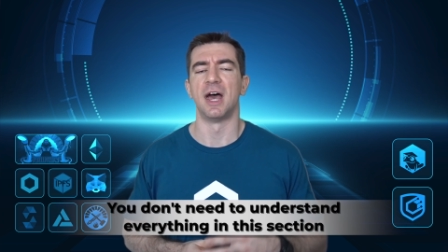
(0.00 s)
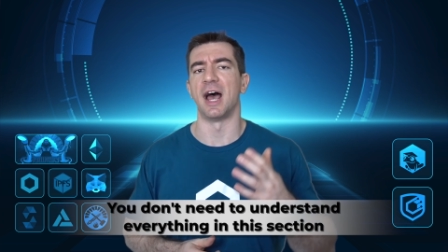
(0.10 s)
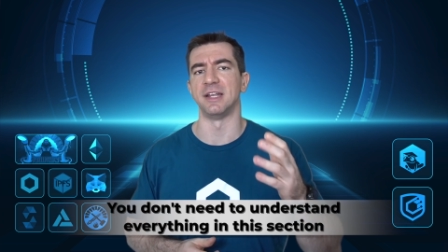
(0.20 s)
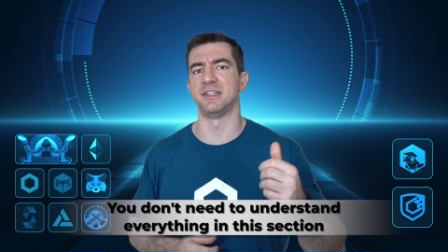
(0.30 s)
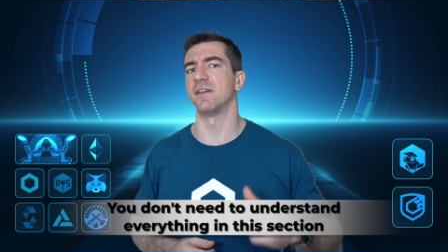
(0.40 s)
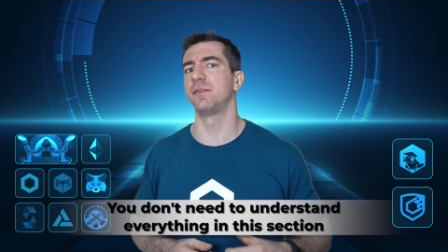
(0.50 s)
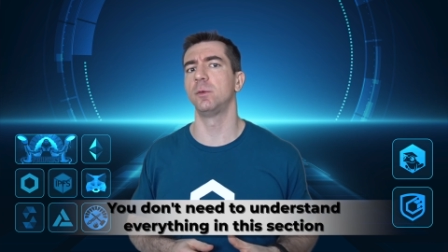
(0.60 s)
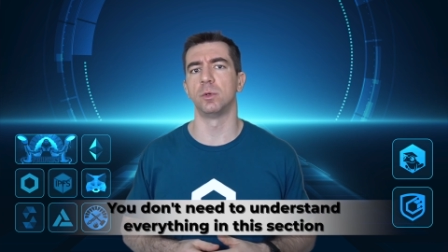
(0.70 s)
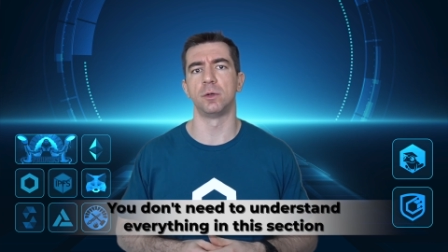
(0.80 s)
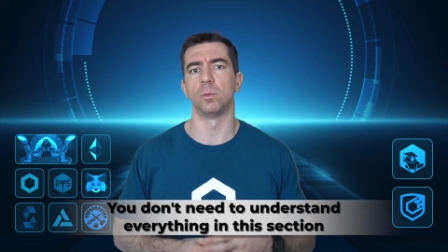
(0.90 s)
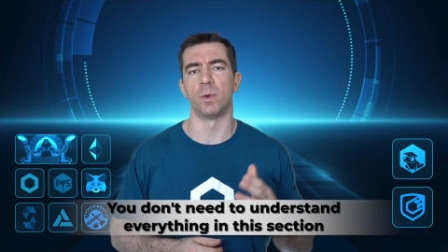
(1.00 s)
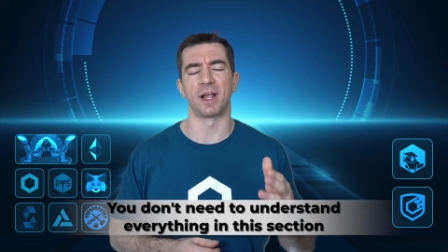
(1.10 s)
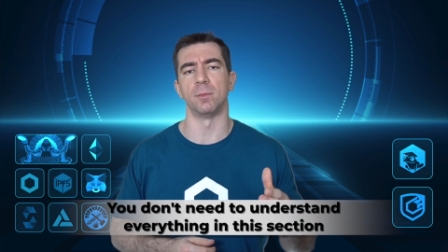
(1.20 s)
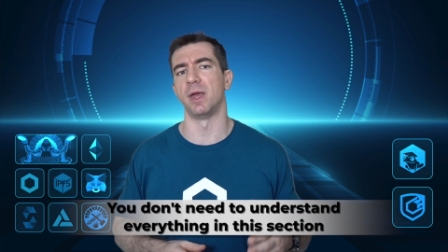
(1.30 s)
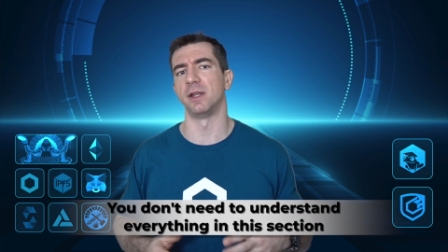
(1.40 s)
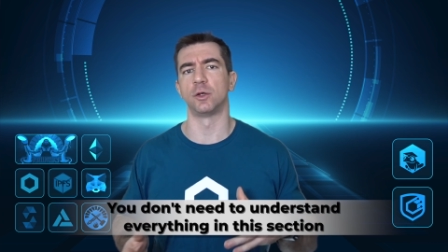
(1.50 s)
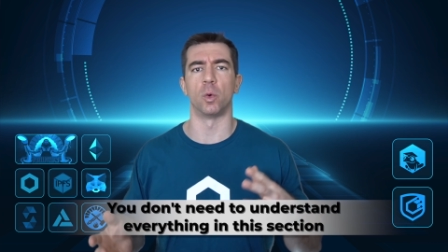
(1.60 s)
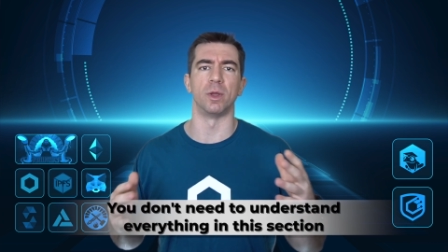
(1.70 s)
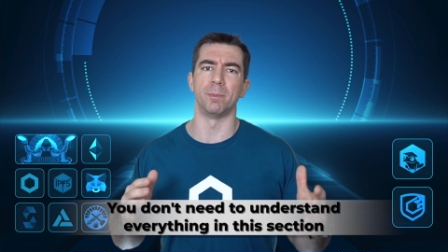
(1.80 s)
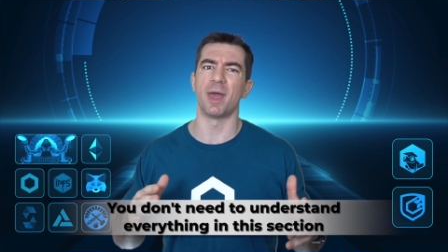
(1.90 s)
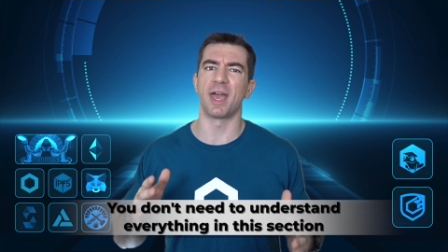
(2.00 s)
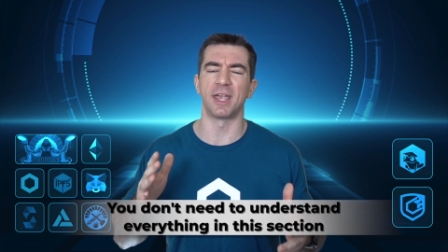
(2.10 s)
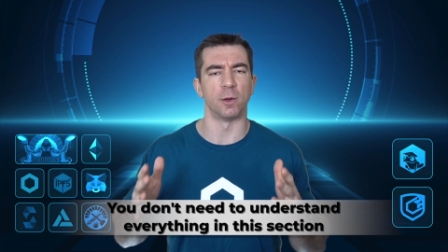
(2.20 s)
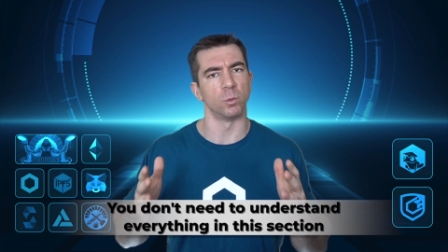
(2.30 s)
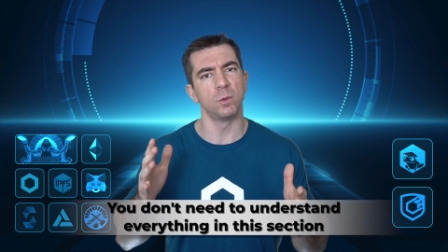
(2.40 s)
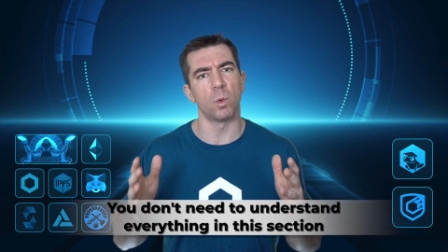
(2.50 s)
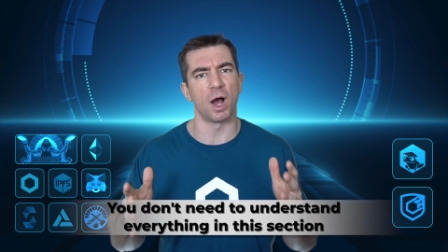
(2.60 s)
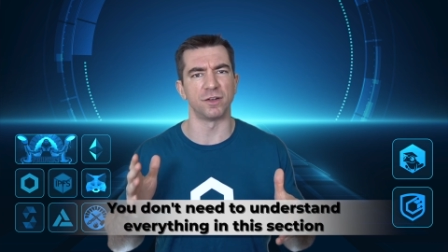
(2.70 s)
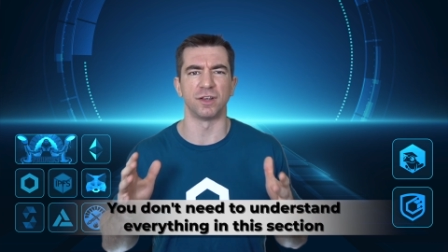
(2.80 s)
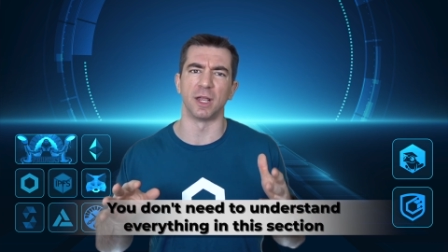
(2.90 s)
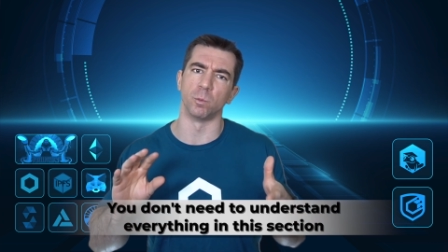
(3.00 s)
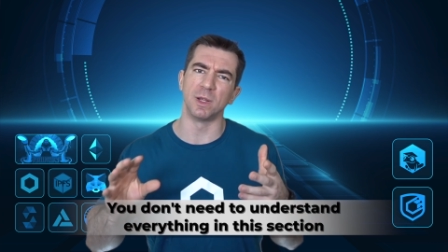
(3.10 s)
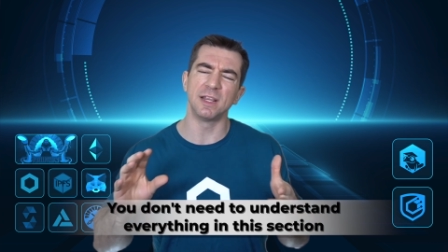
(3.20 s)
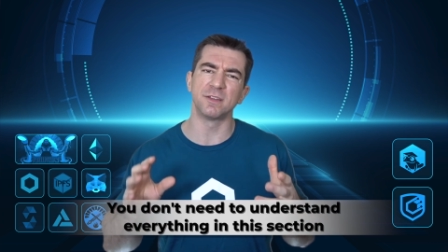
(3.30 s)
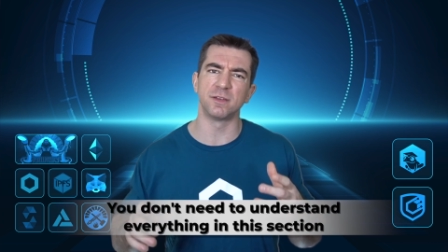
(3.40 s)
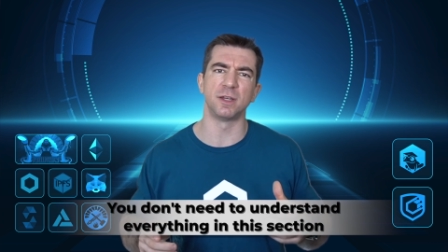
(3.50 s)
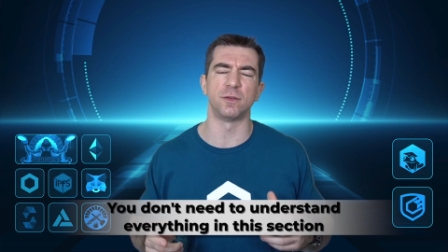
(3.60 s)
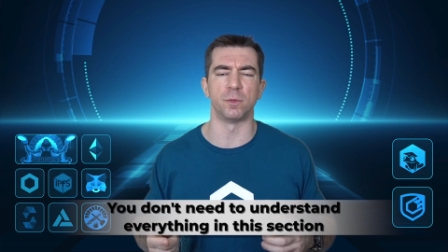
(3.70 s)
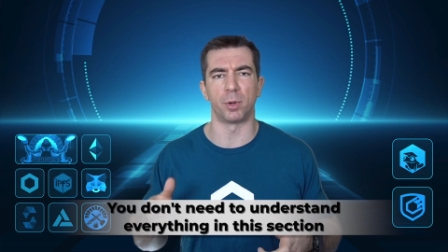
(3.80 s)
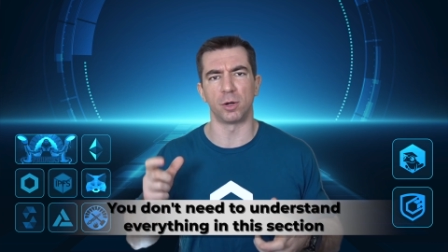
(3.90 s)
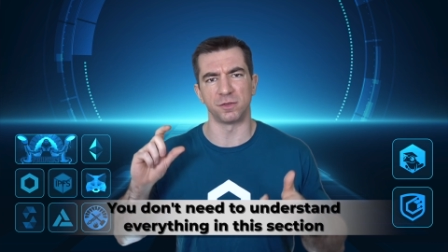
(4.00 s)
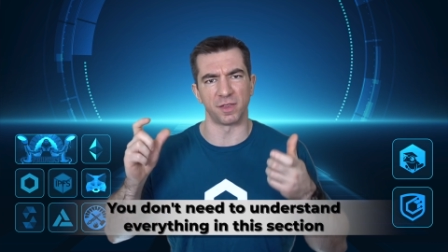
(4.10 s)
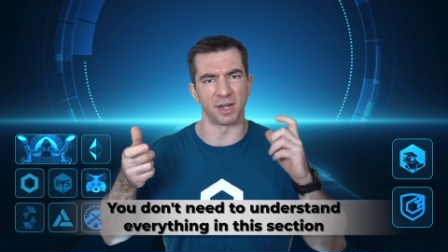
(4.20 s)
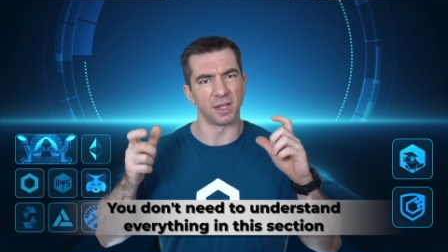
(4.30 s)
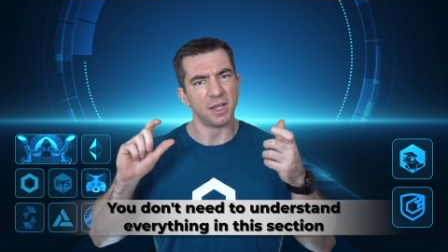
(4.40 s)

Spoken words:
I definitely would recommend going back and rewatching and re-listening to the parts that